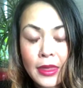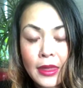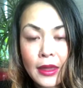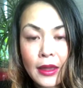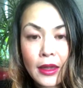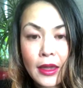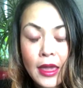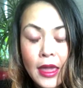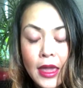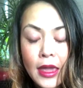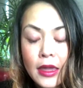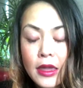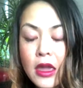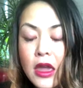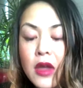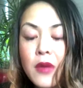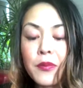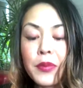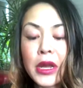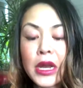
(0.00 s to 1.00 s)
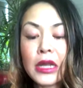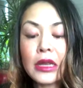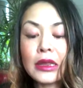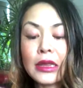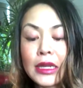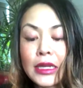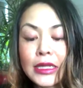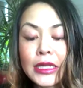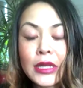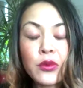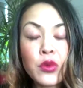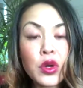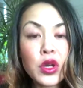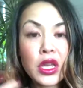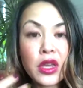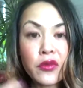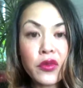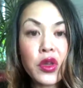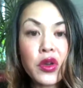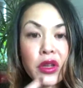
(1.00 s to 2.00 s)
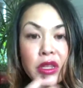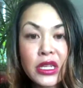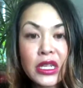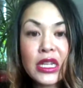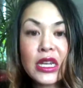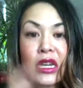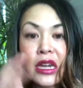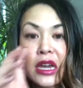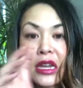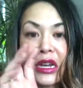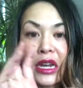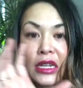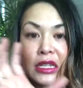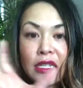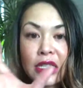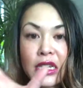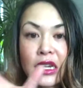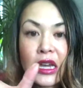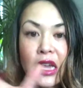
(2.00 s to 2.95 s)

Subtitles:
Okay, but at least it will give you an idea,